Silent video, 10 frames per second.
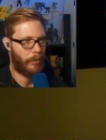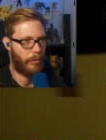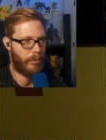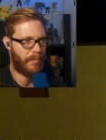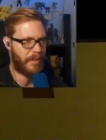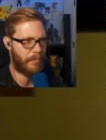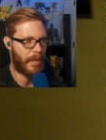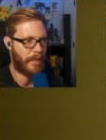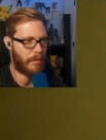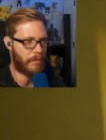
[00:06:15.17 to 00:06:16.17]
Who's Miss
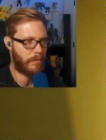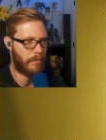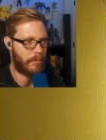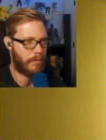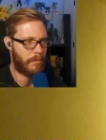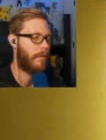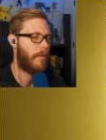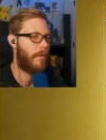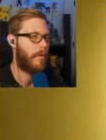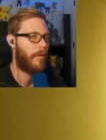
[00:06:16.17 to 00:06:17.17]
Mason?
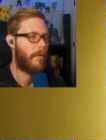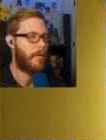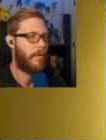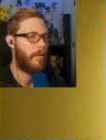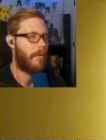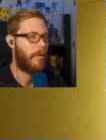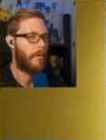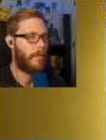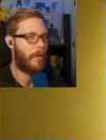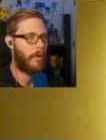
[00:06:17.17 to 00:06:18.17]
All
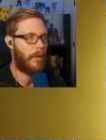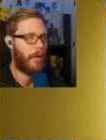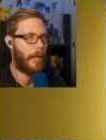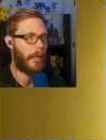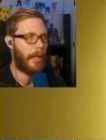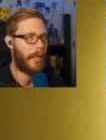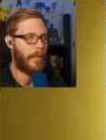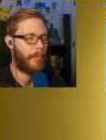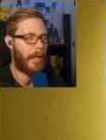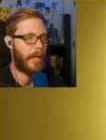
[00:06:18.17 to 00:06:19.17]
right, got to
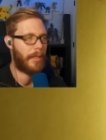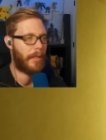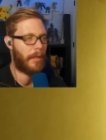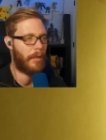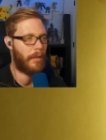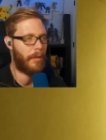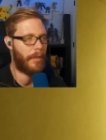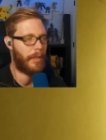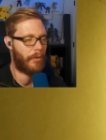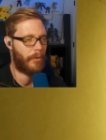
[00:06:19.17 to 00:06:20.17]
deposit all
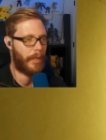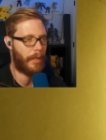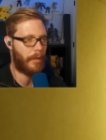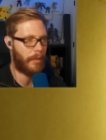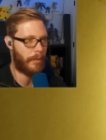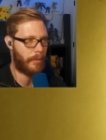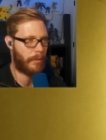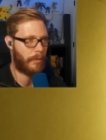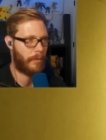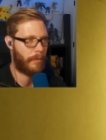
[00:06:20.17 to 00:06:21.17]
these crayons.